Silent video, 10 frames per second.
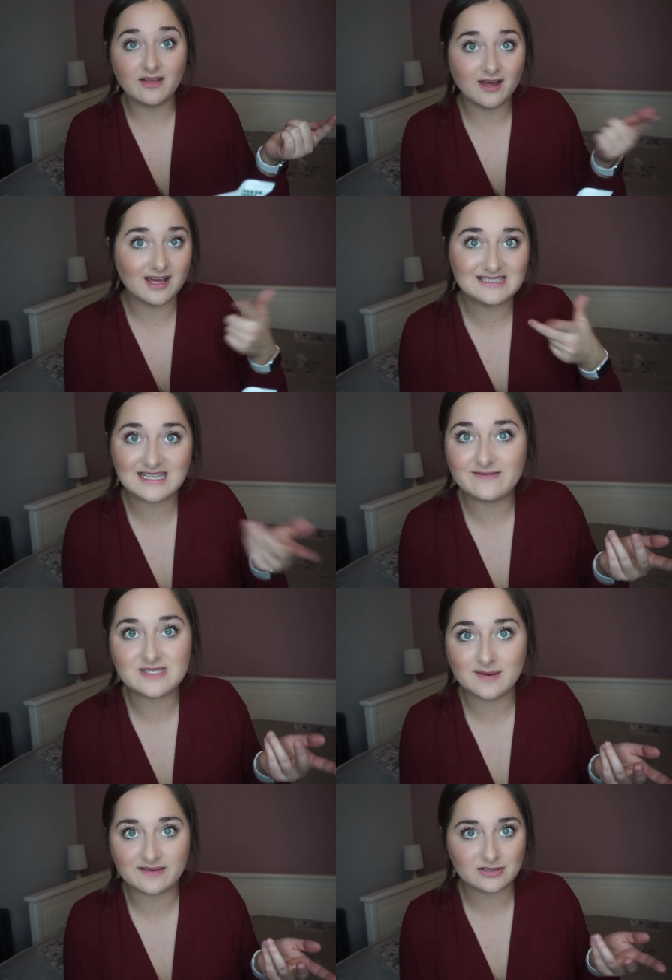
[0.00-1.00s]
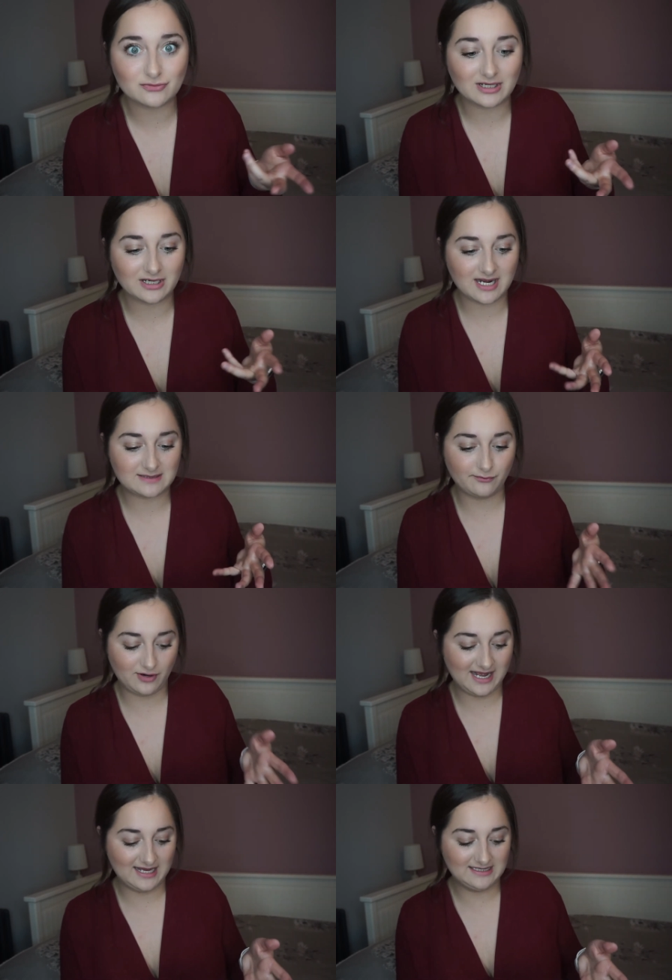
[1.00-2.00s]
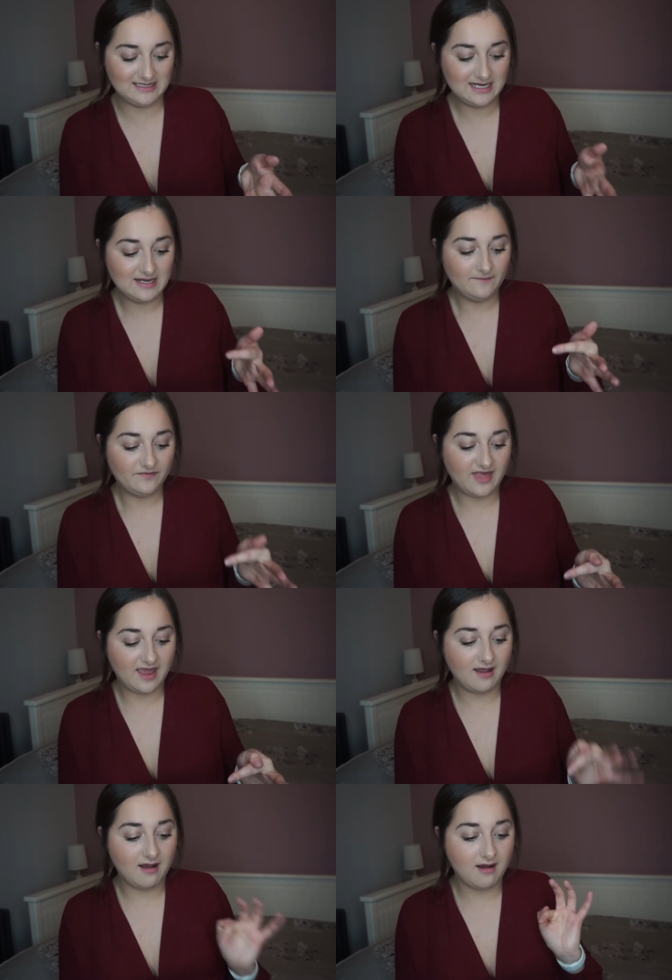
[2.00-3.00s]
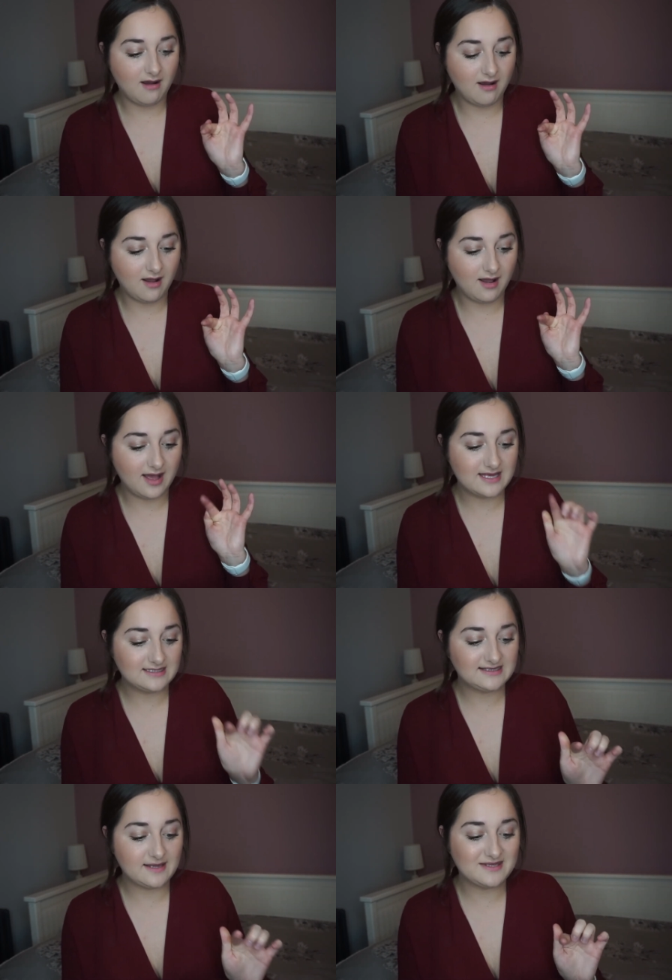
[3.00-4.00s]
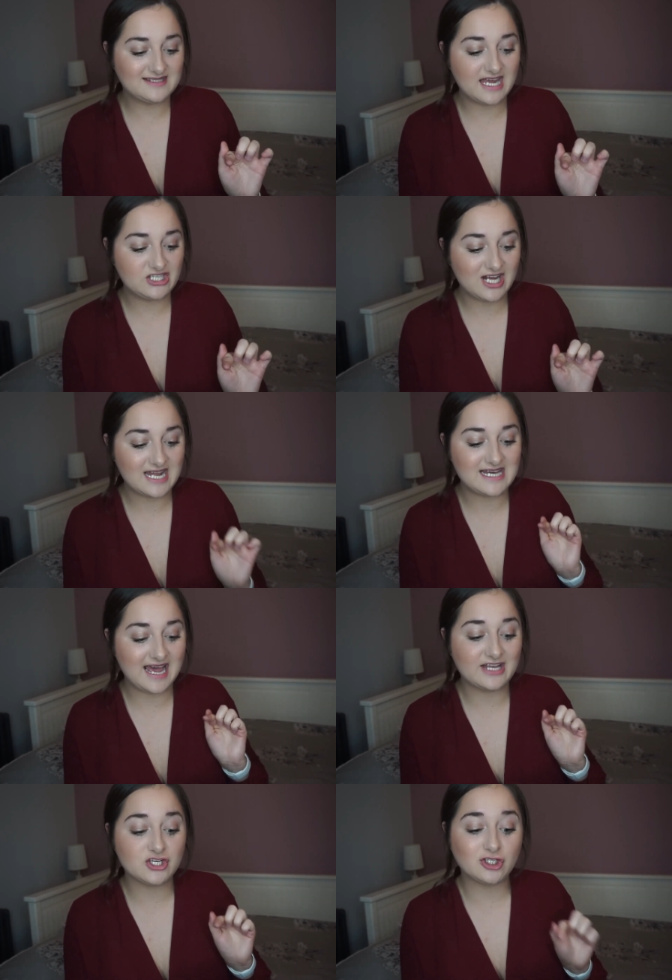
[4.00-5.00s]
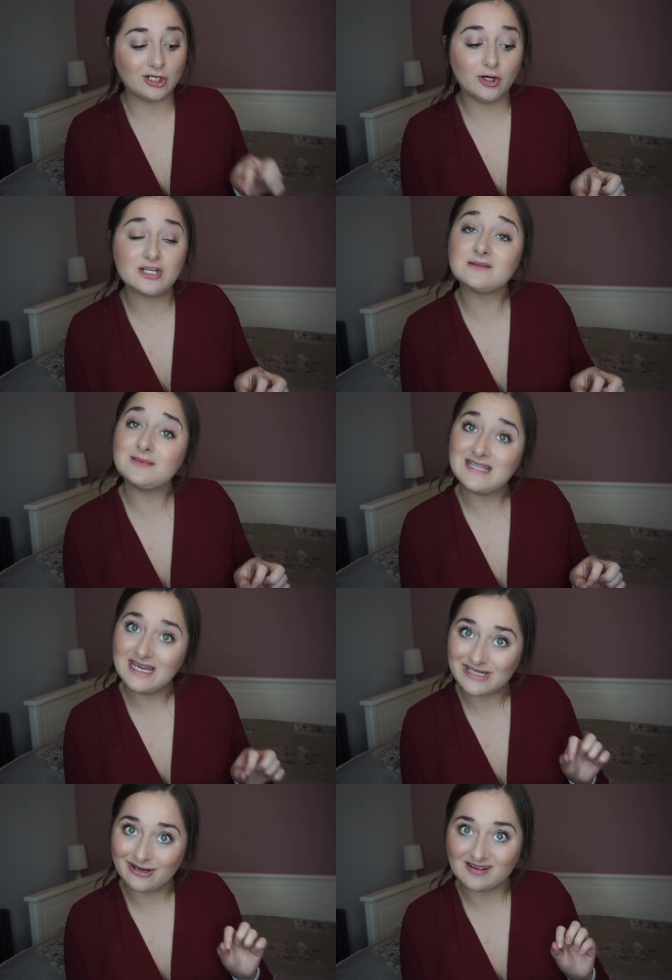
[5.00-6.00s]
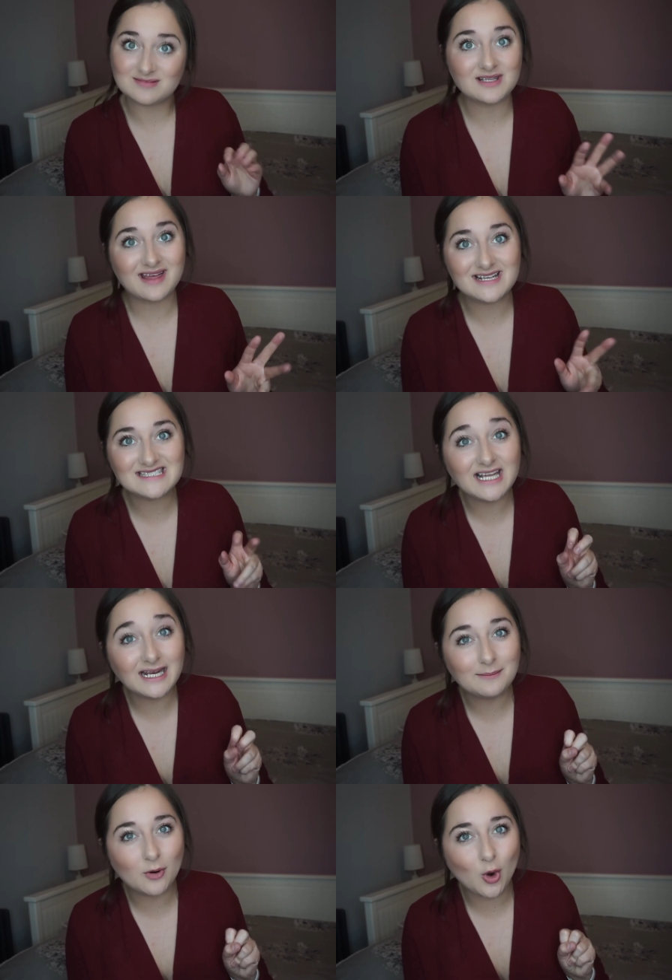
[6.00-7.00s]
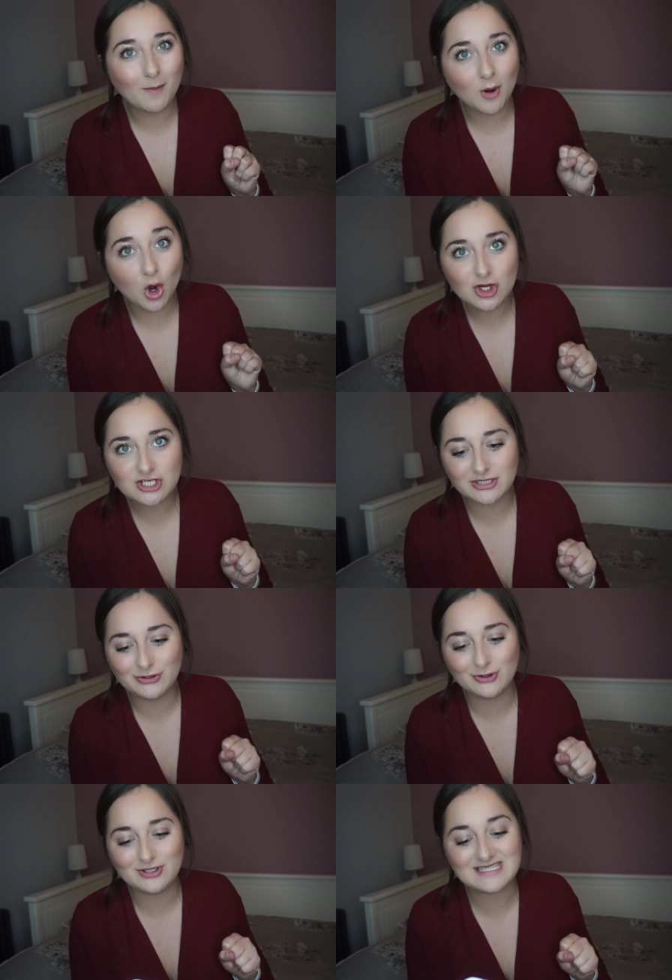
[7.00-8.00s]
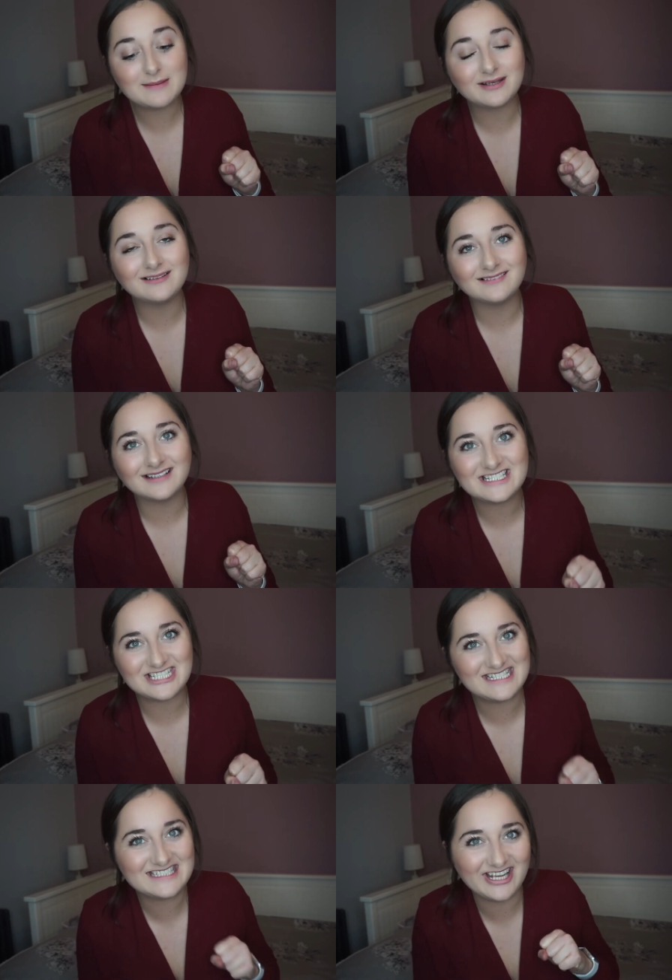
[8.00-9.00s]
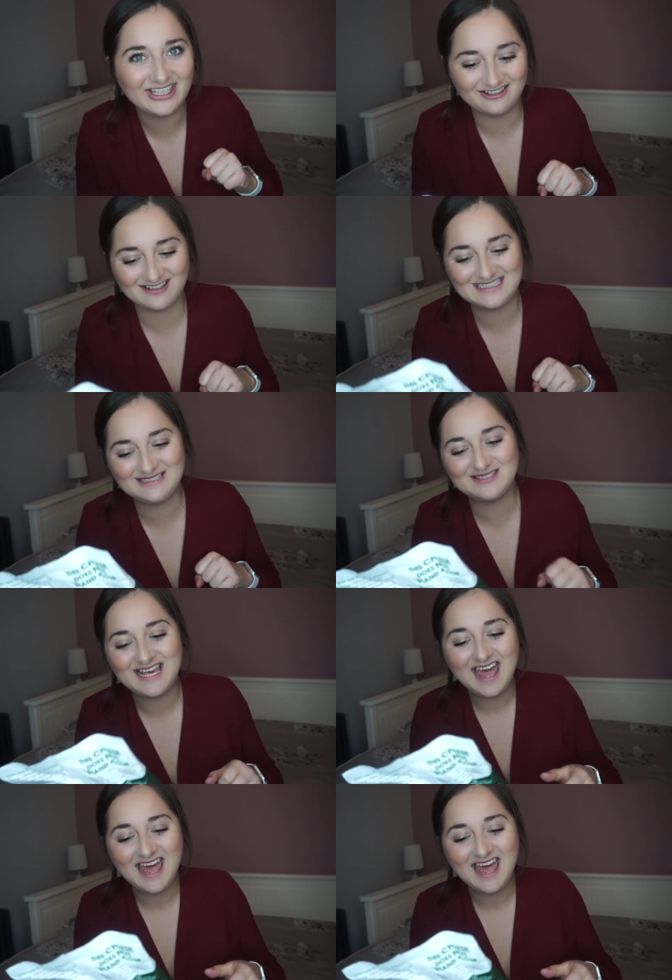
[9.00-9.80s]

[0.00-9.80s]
uh, is a really nice brand they are Somerset cheddar and shallot potato crisps so they're slightly more posh than your typical cheese and onion crisps